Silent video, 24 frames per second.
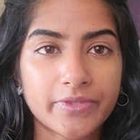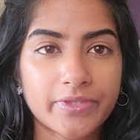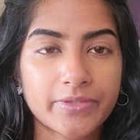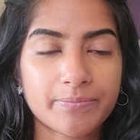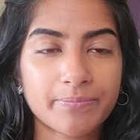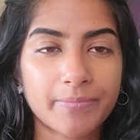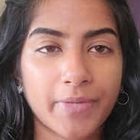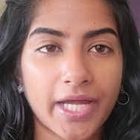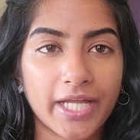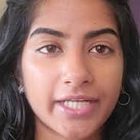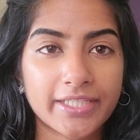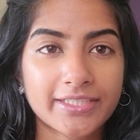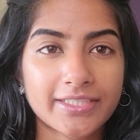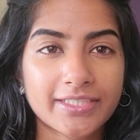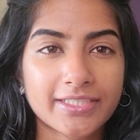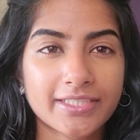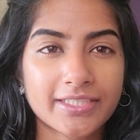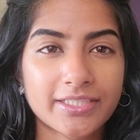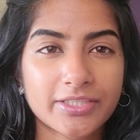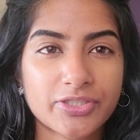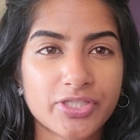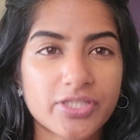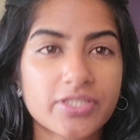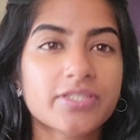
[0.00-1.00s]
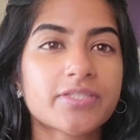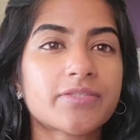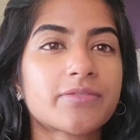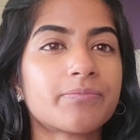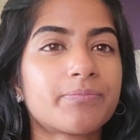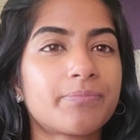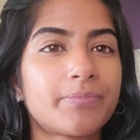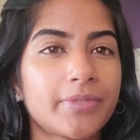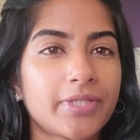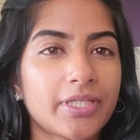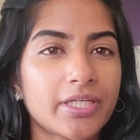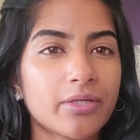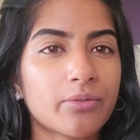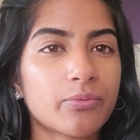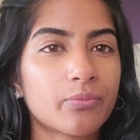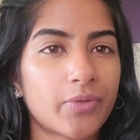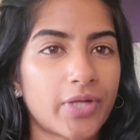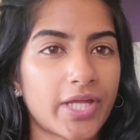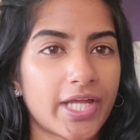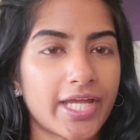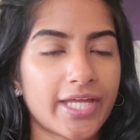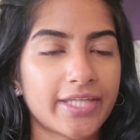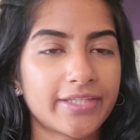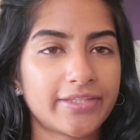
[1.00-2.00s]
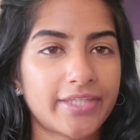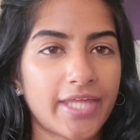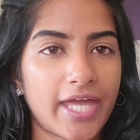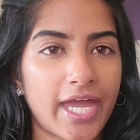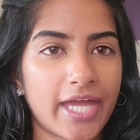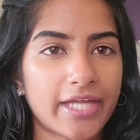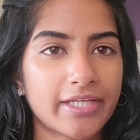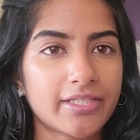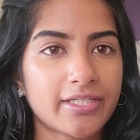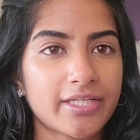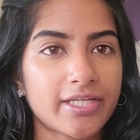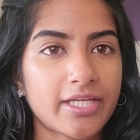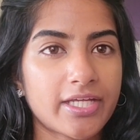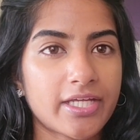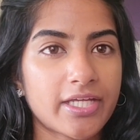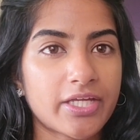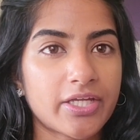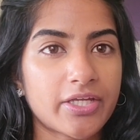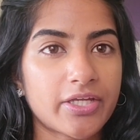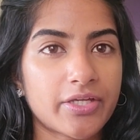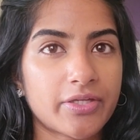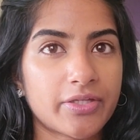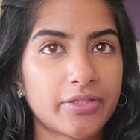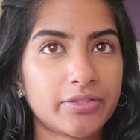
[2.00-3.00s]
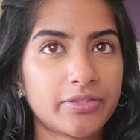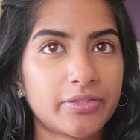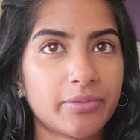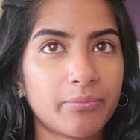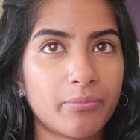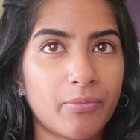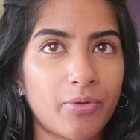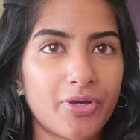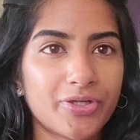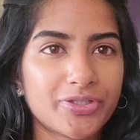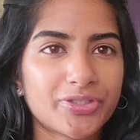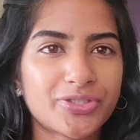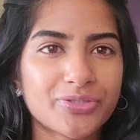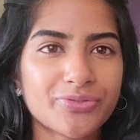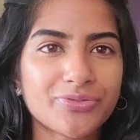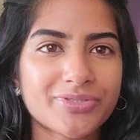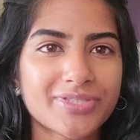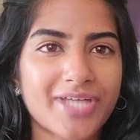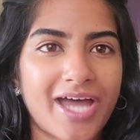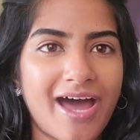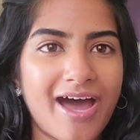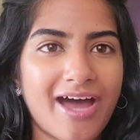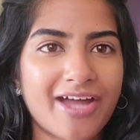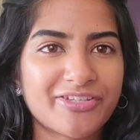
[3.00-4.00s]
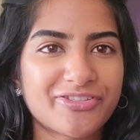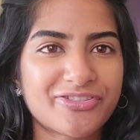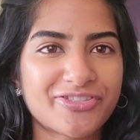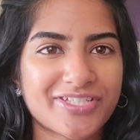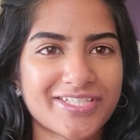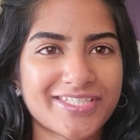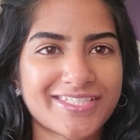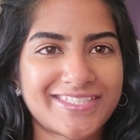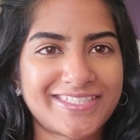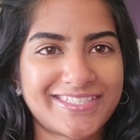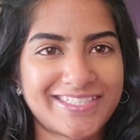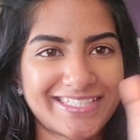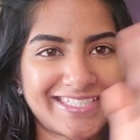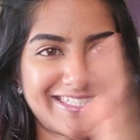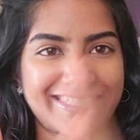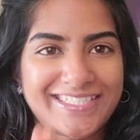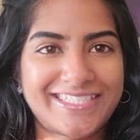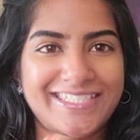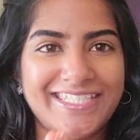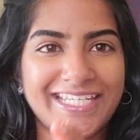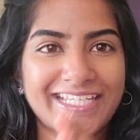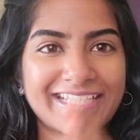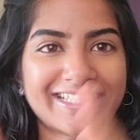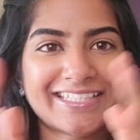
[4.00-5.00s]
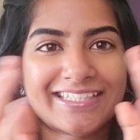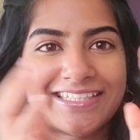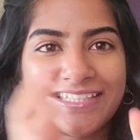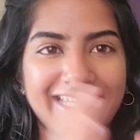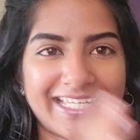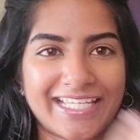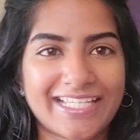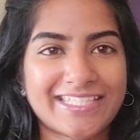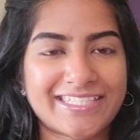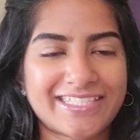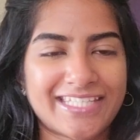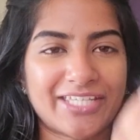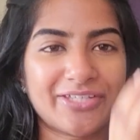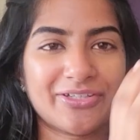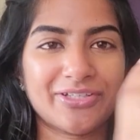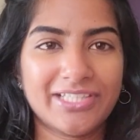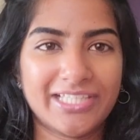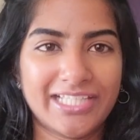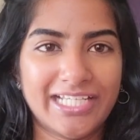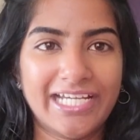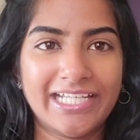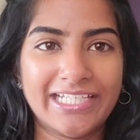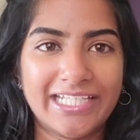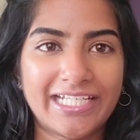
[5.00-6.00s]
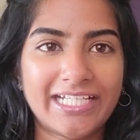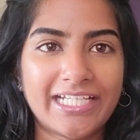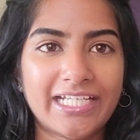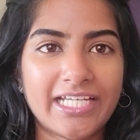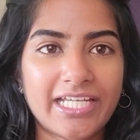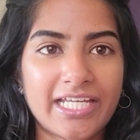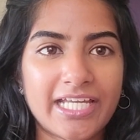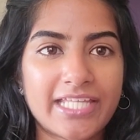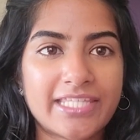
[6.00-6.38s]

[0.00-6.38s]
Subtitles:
but just be aware that the modules aren't just distinct things that you're learning.